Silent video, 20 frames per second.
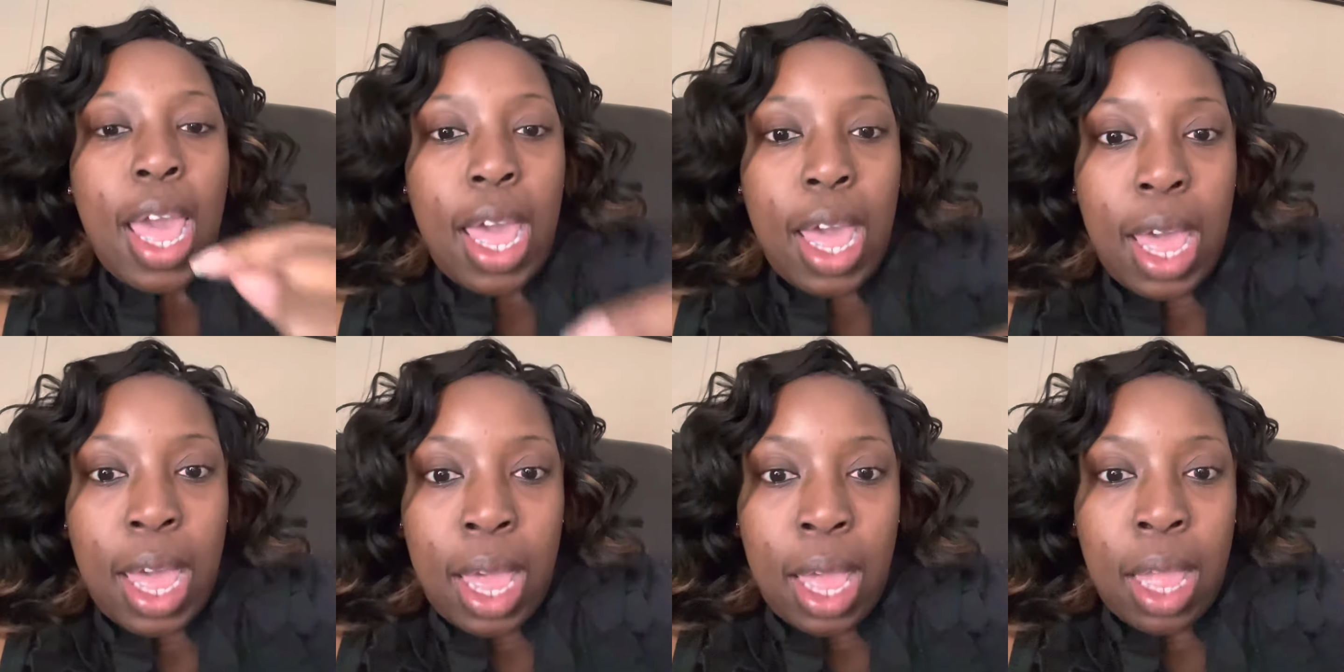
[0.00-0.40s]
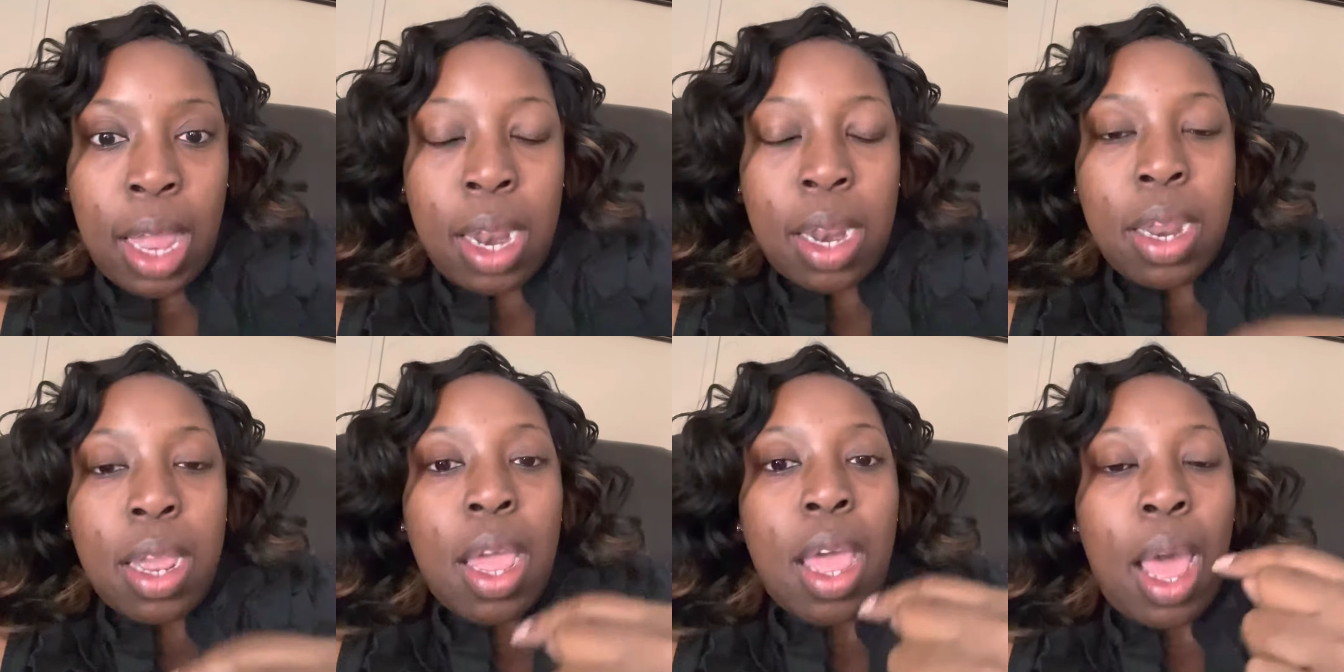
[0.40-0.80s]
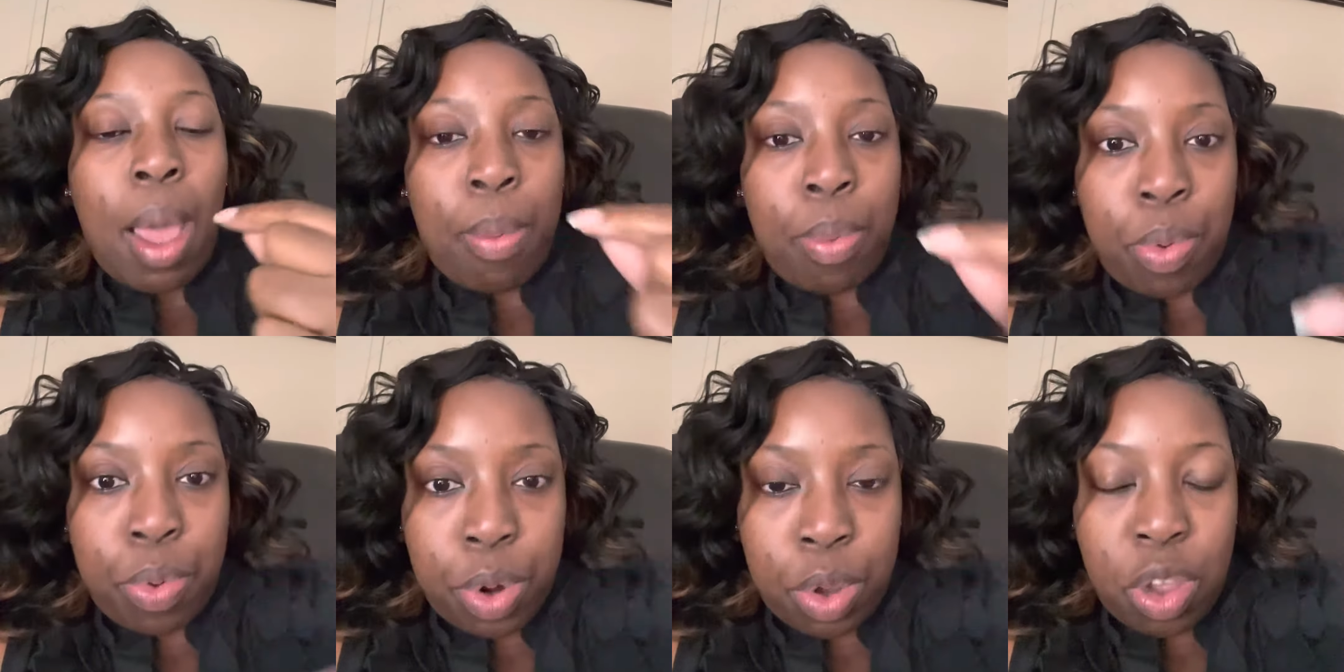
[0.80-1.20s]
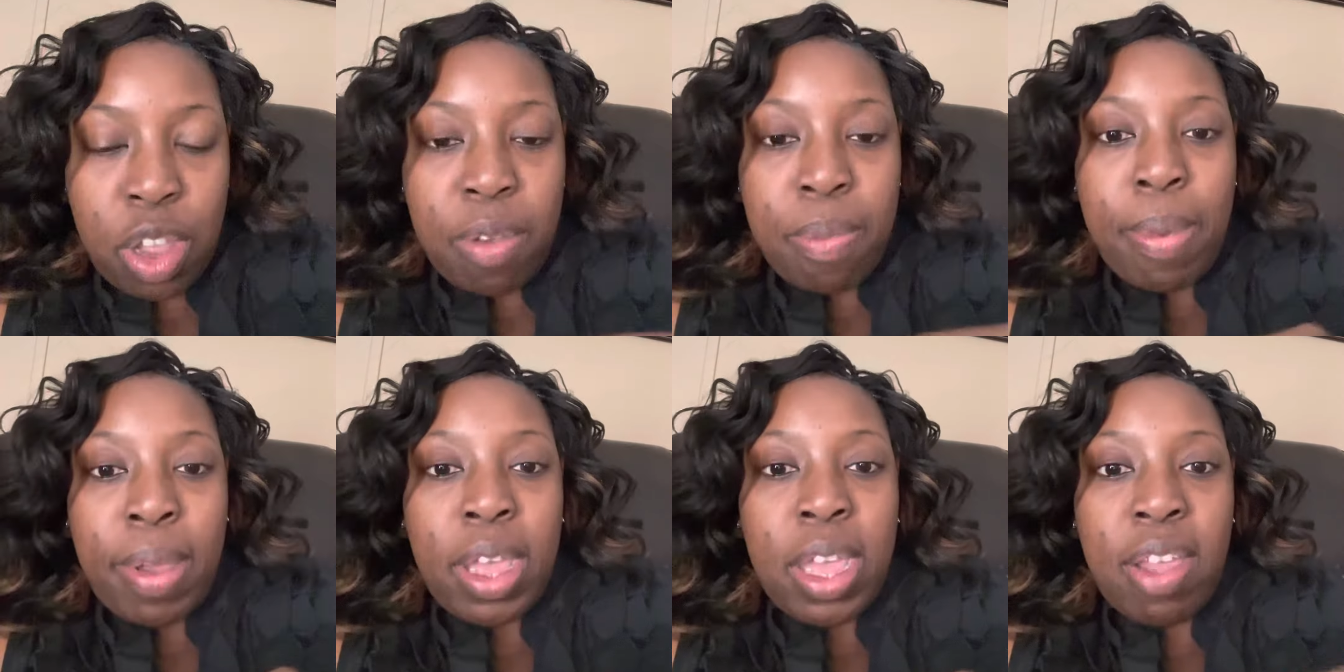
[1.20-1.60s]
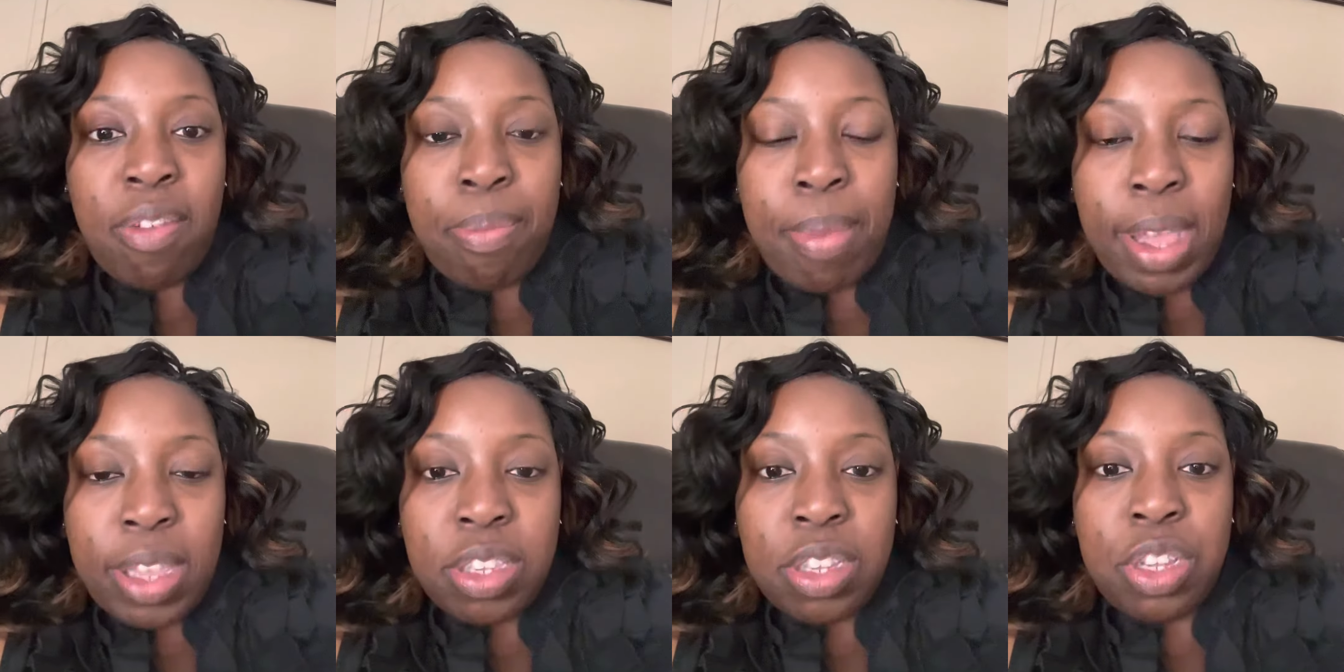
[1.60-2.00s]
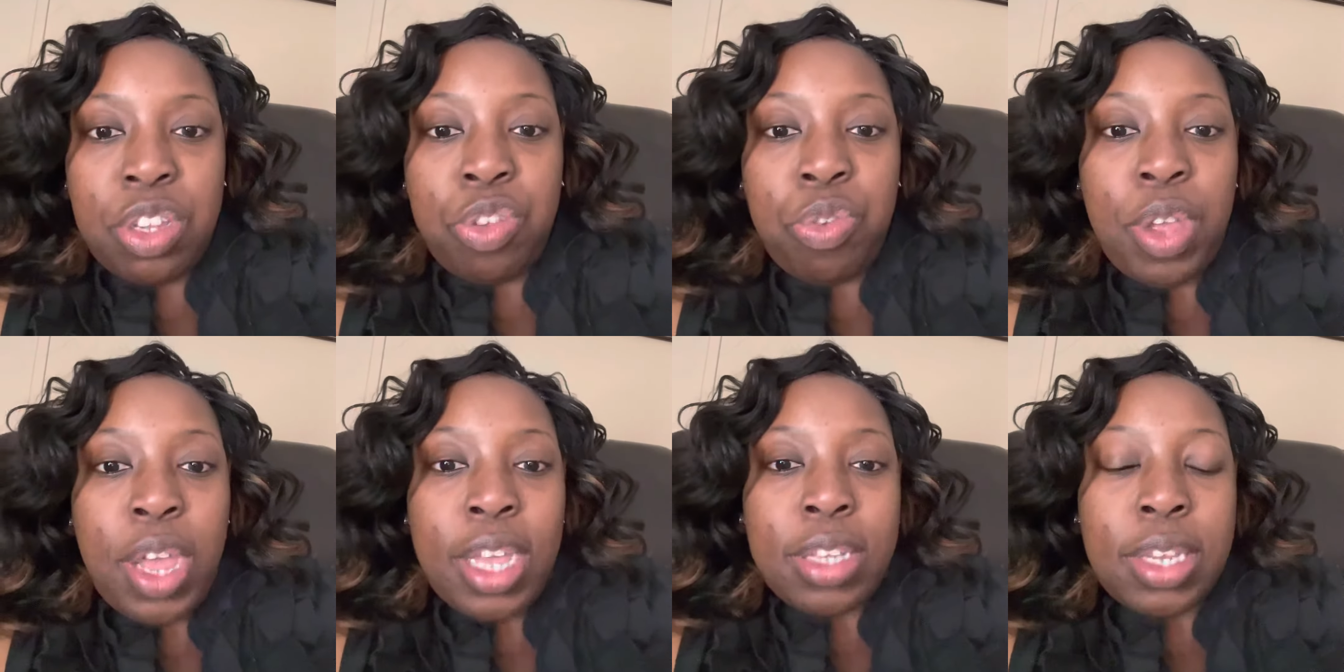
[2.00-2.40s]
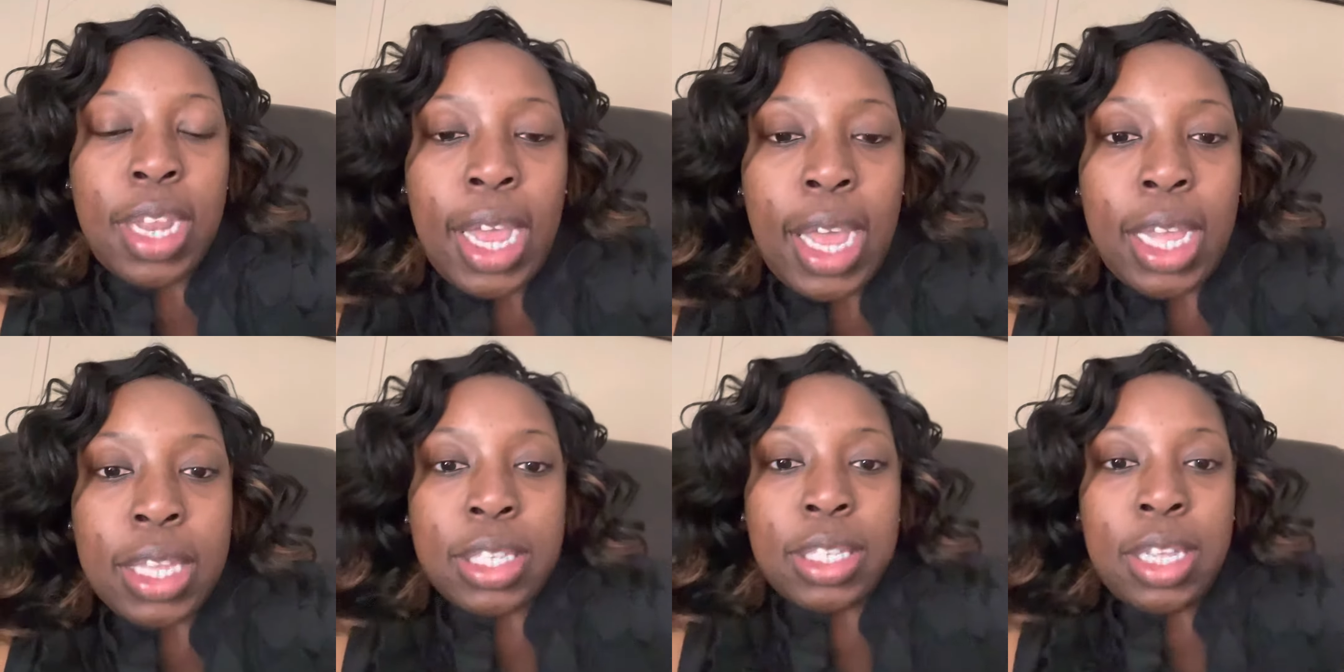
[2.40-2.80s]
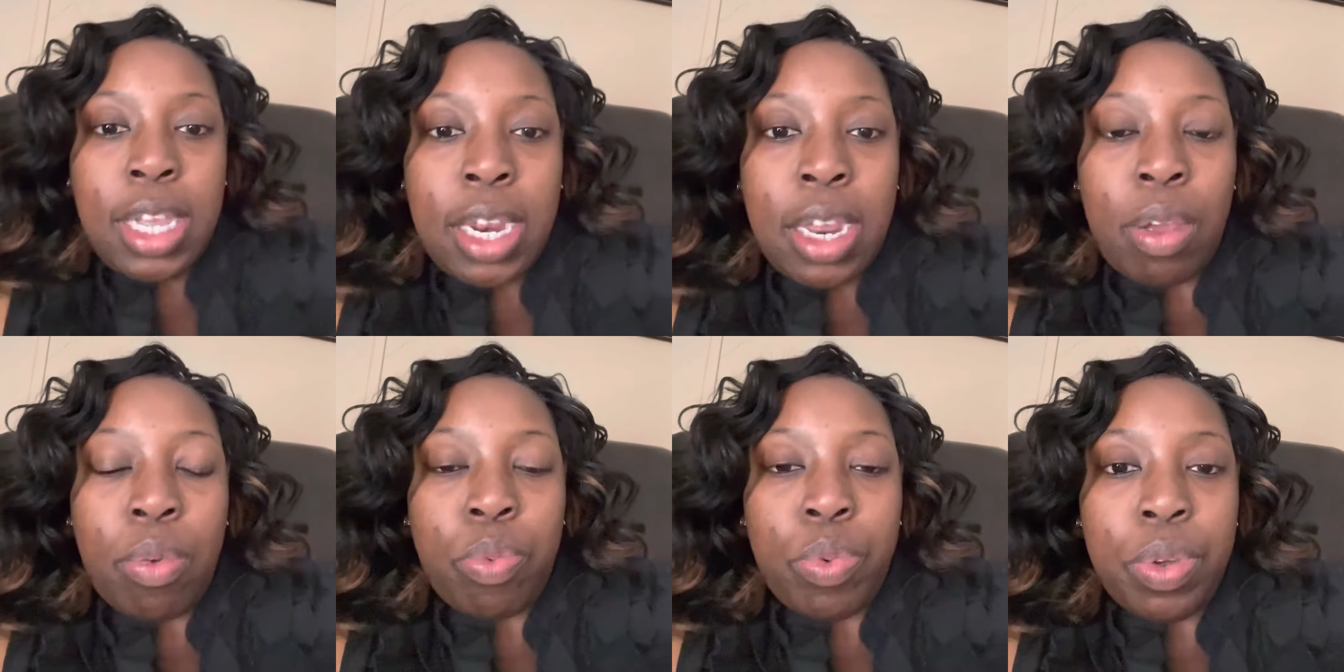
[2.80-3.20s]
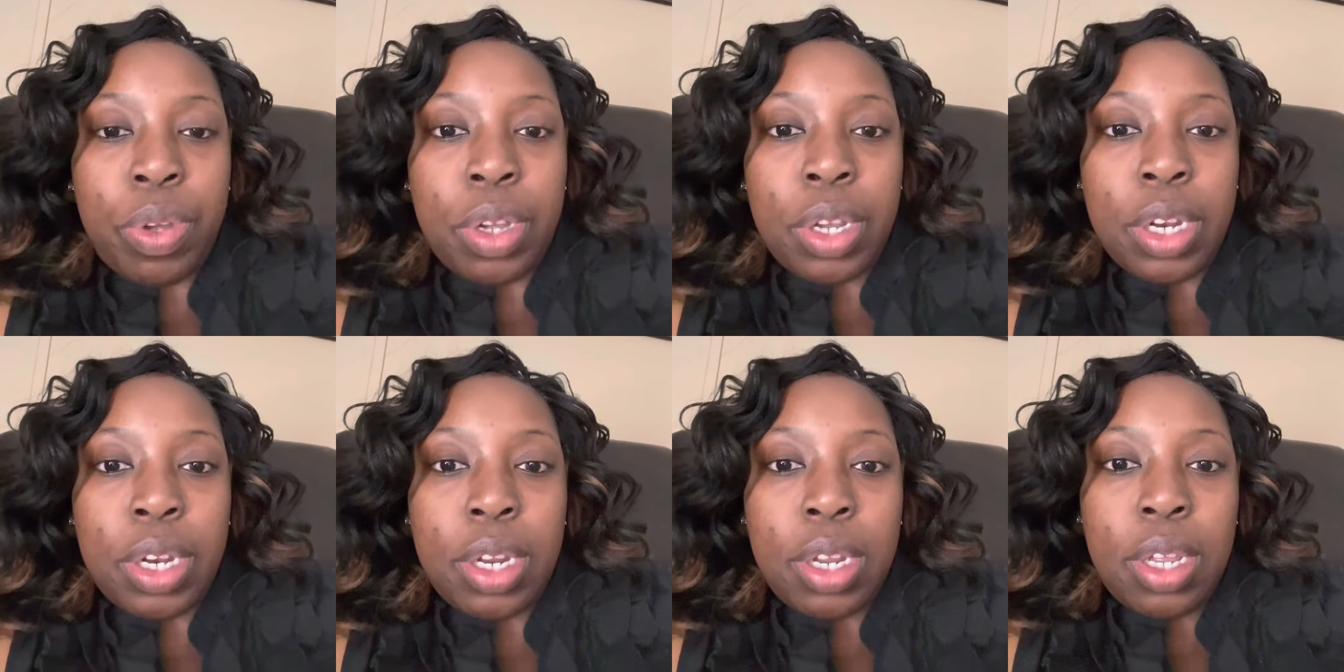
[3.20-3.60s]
and I'm going to give back to you guys like I said I would.